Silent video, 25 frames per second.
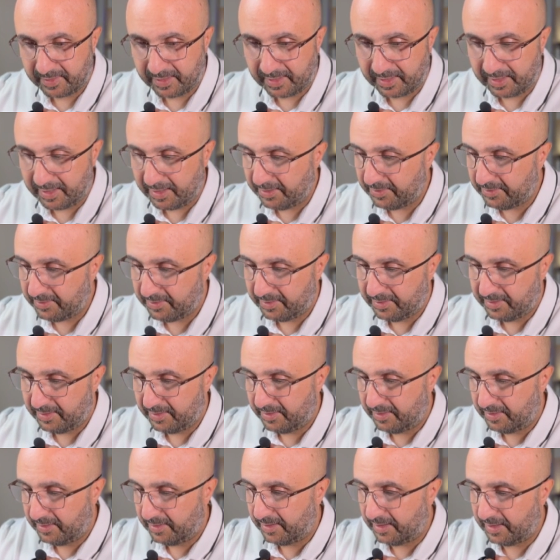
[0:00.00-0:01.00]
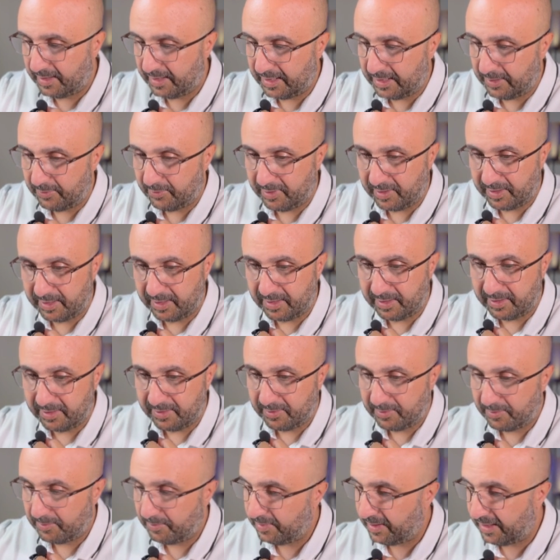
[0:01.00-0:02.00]
Okay, and now we're gonna
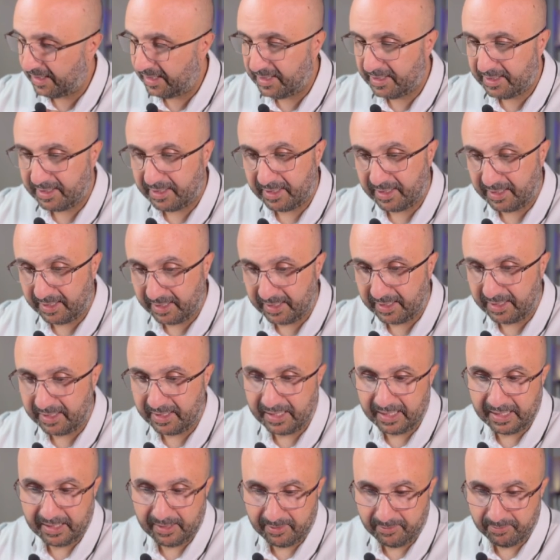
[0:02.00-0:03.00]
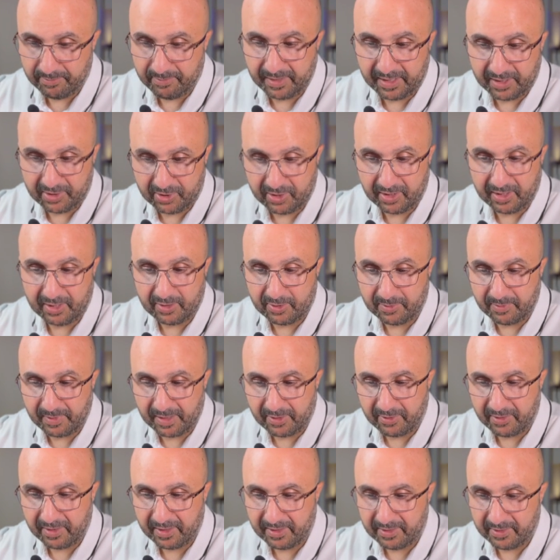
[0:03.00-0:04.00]
paste and get name. Patient is
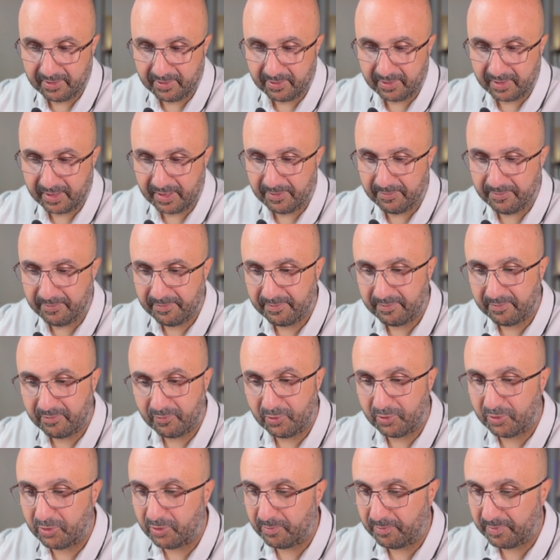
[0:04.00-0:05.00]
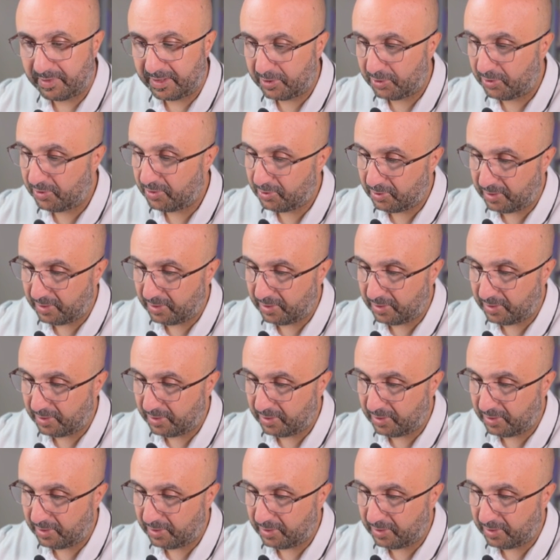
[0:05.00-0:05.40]
Mary. Okay, return patient.